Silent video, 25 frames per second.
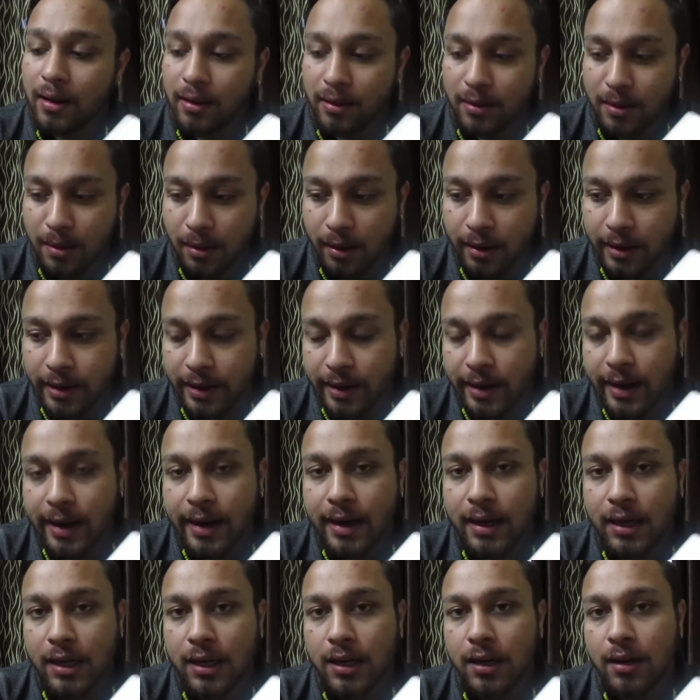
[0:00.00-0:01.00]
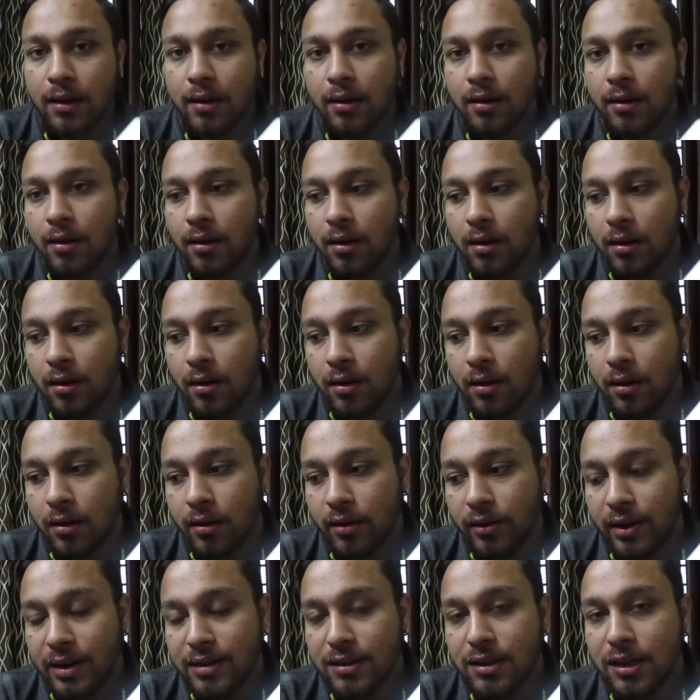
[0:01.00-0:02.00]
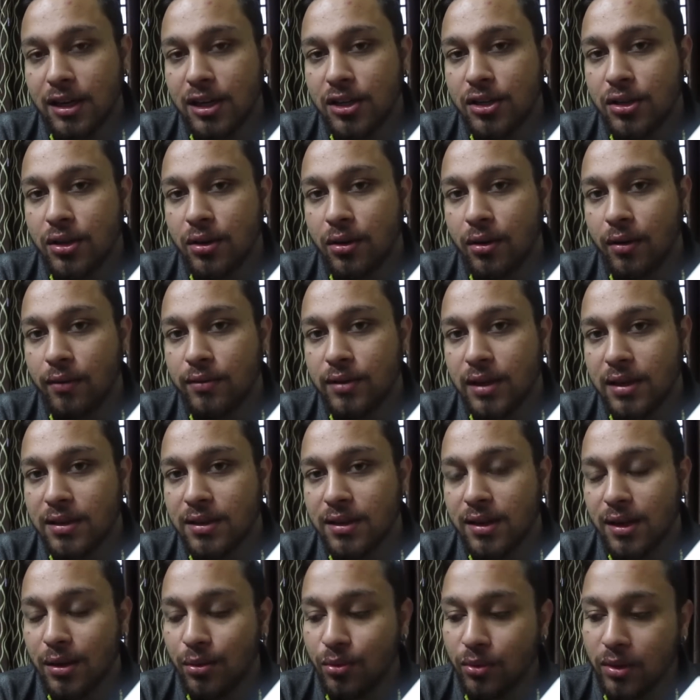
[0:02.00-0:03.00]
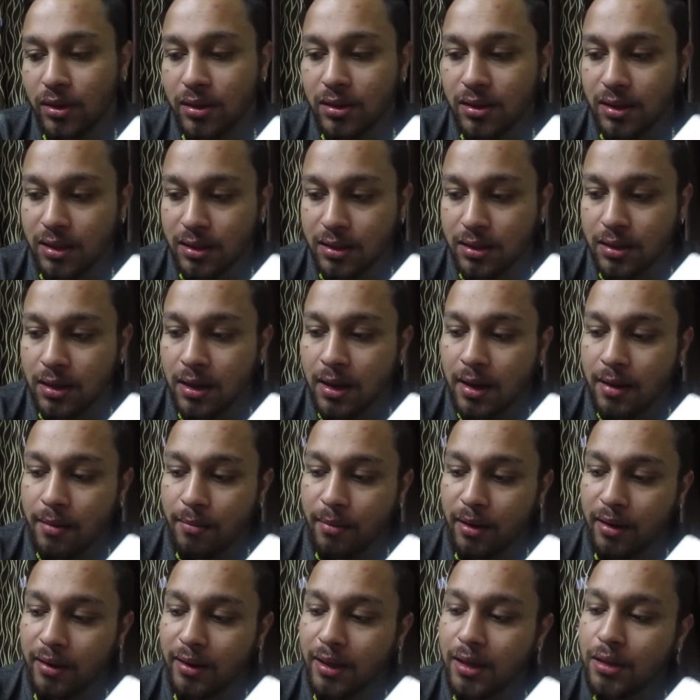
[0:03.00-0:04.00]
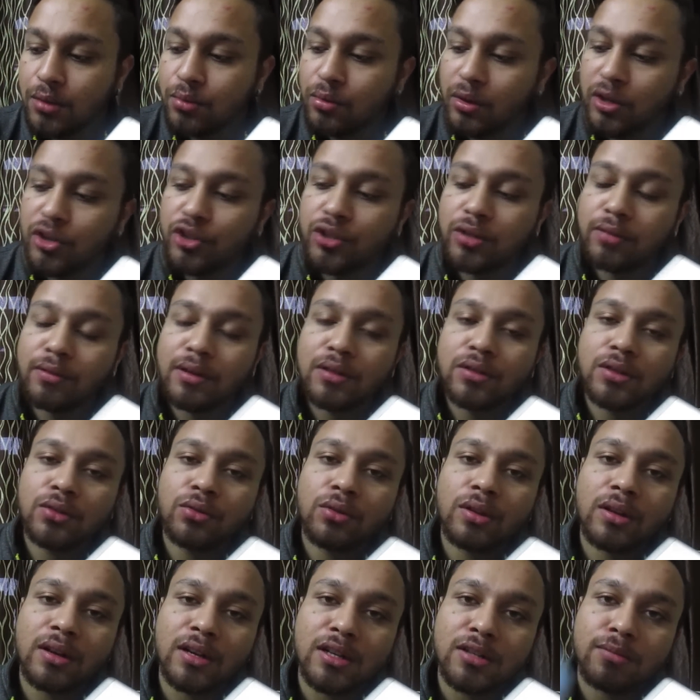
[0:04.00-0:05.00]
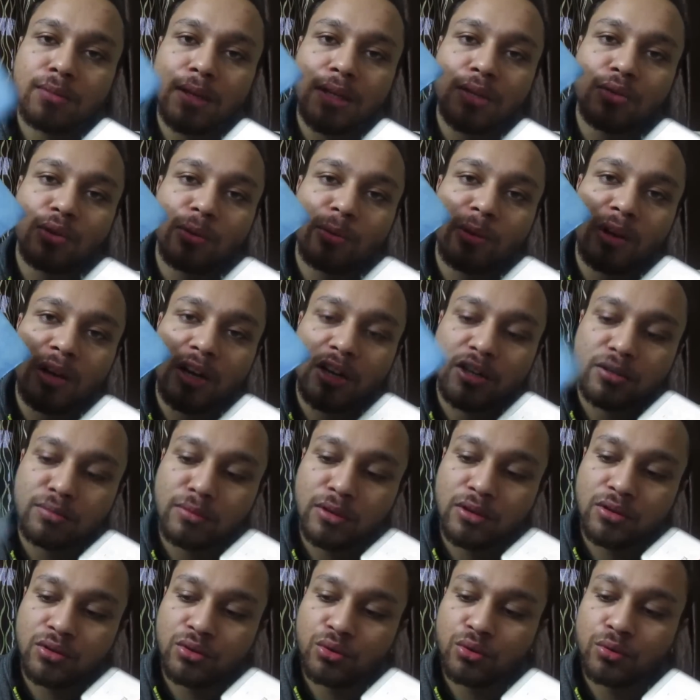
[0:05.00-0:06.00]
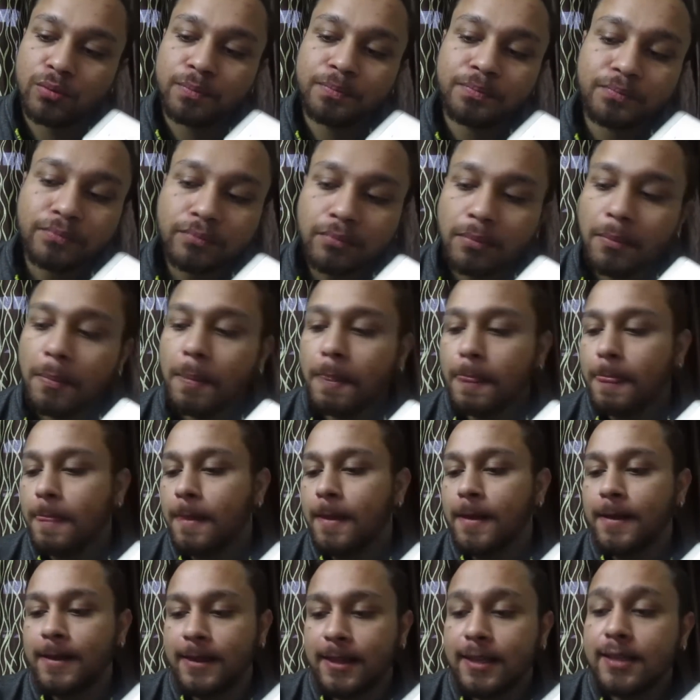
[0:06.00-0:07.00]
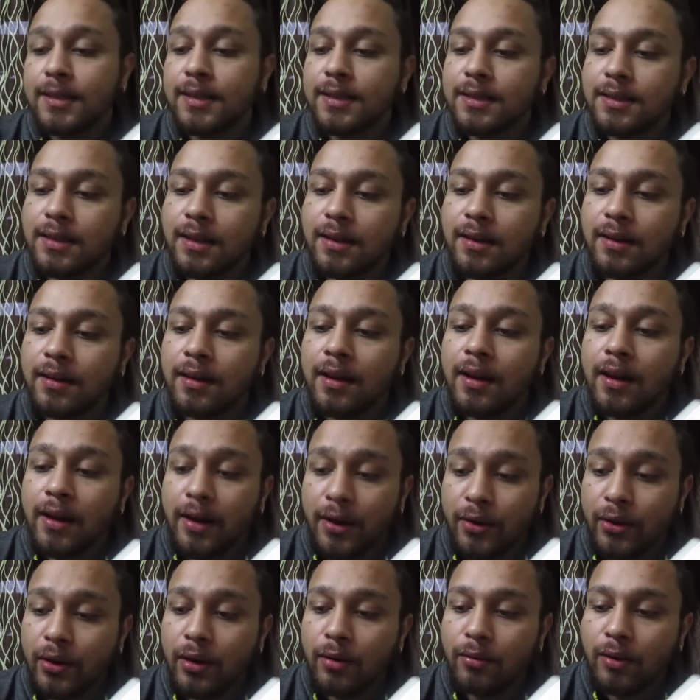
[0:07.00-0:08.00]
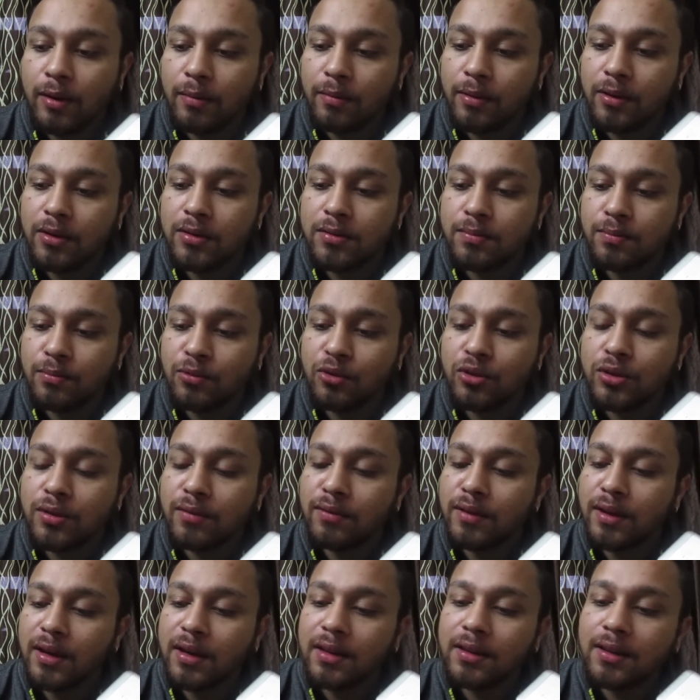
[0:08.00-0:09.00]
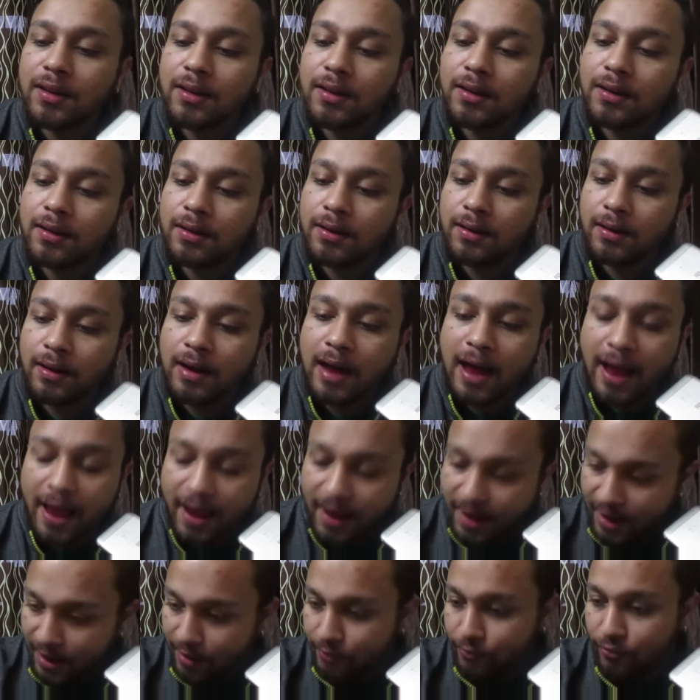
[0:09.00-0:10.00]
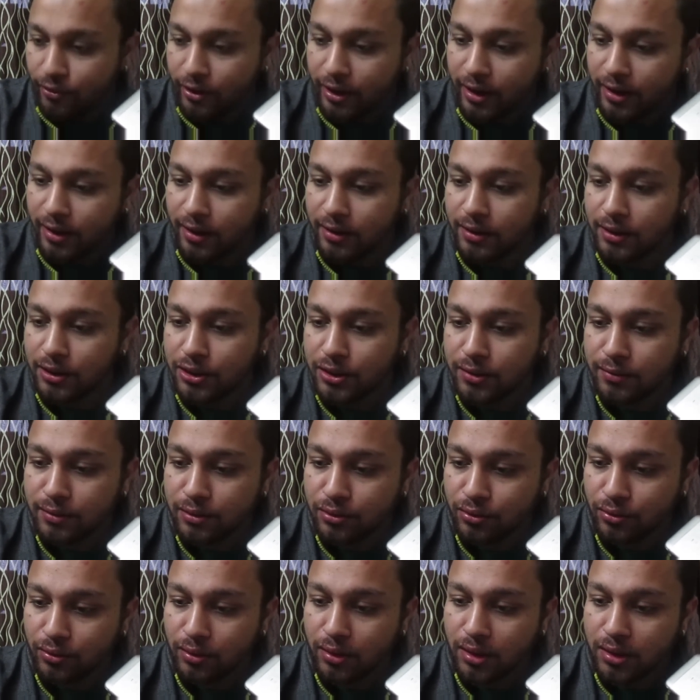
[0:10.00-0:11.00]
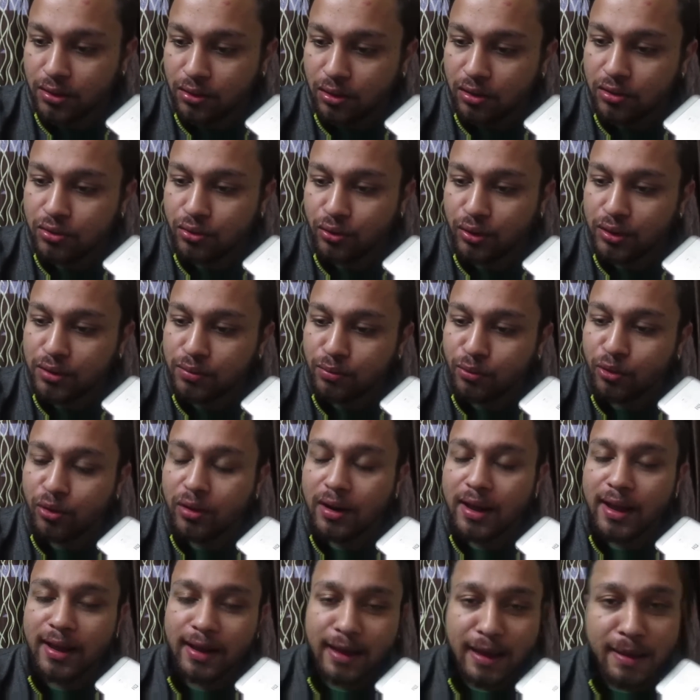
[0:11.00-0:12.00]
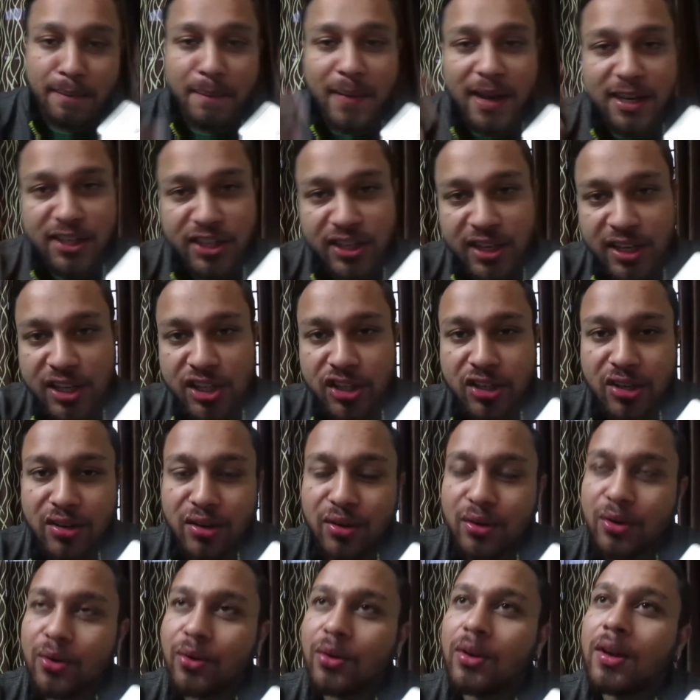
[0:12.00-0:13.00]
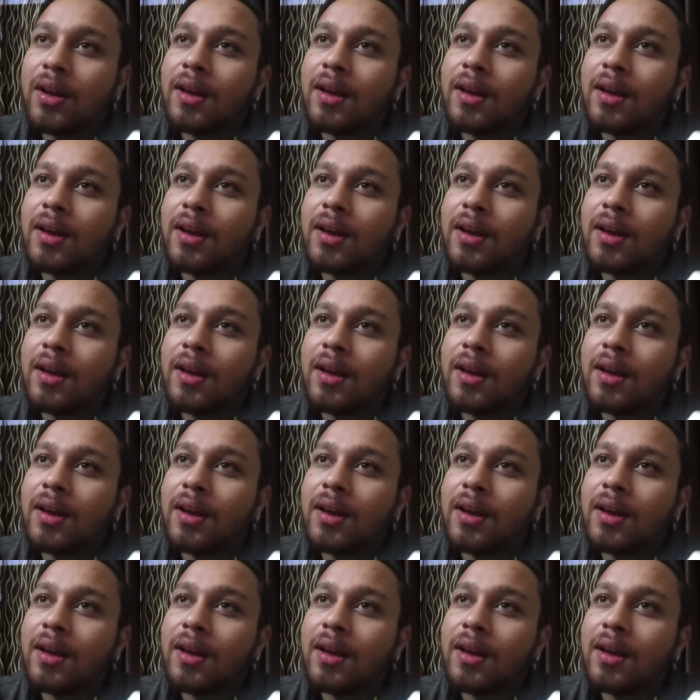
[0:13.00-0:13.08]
the correct uh, translation of Sanskrit verses, but this one, Shiva Sutras by Swami Lakshmanjoo. This is the real one because most of the other I have read other Shiva Sutras also. It's more like imagination, you know.